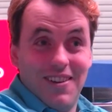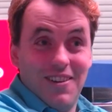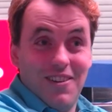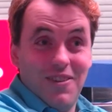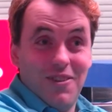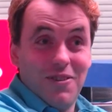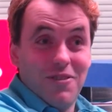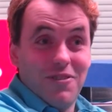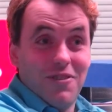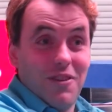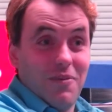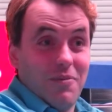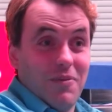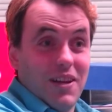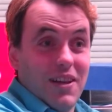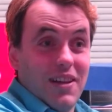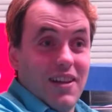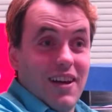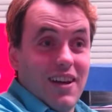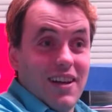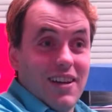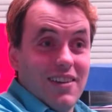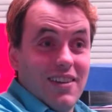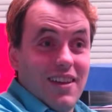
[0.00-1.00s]
or something
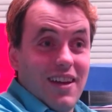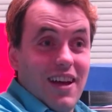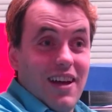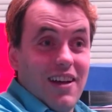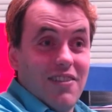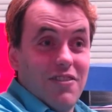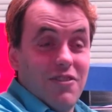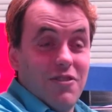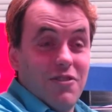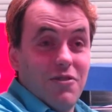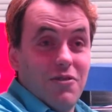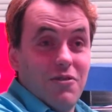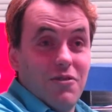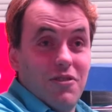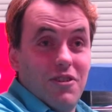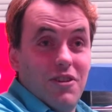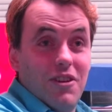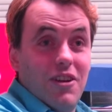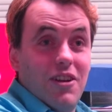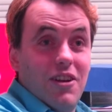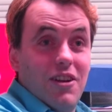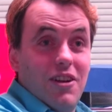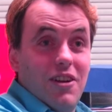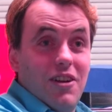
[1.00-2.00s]
like that, who's
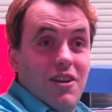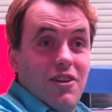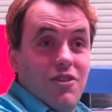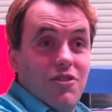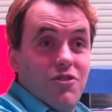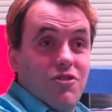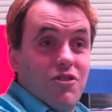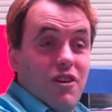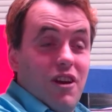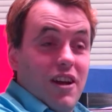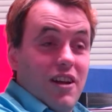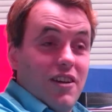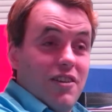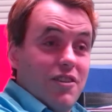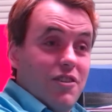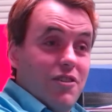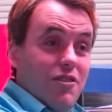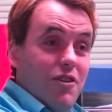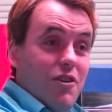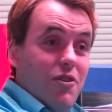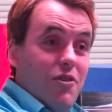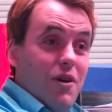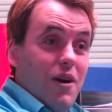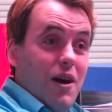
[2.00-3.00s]
trying to
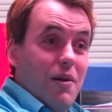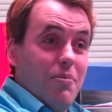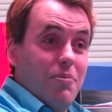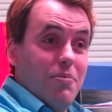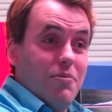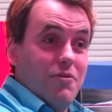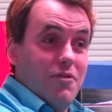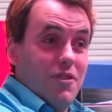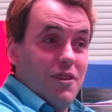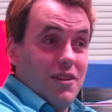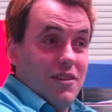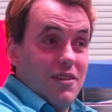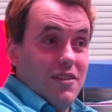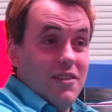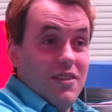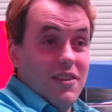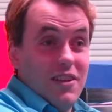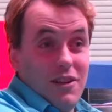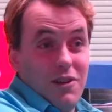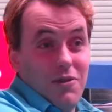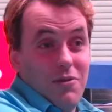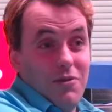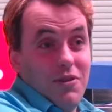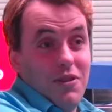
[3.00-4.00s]
grow up, trying to
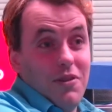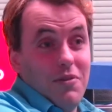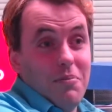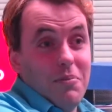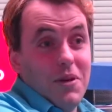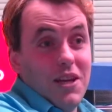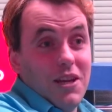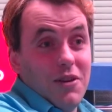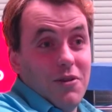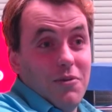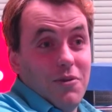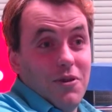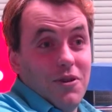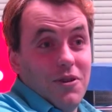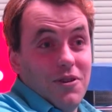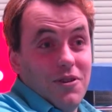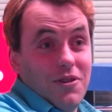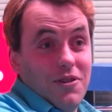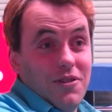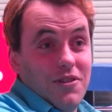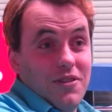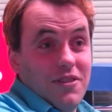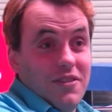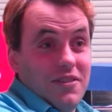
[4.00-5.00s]
deal with a mean
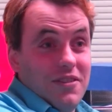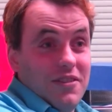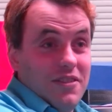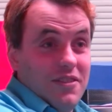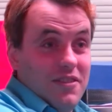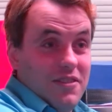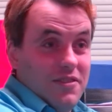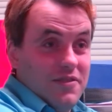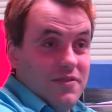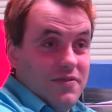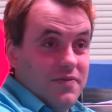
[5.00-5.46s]
world, and